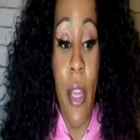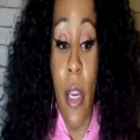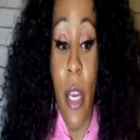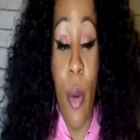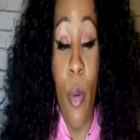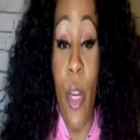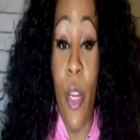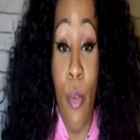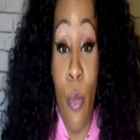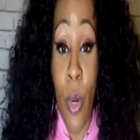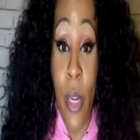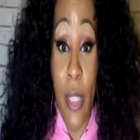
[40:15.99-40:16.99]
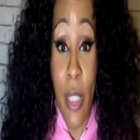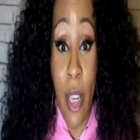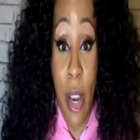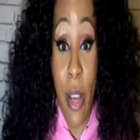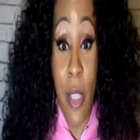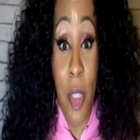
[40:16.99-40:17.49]
then they wouldn't even want to sit
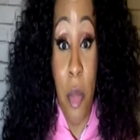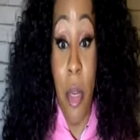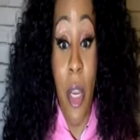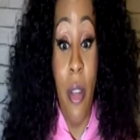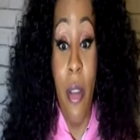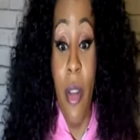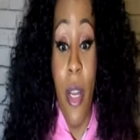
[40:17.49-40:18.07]
next to me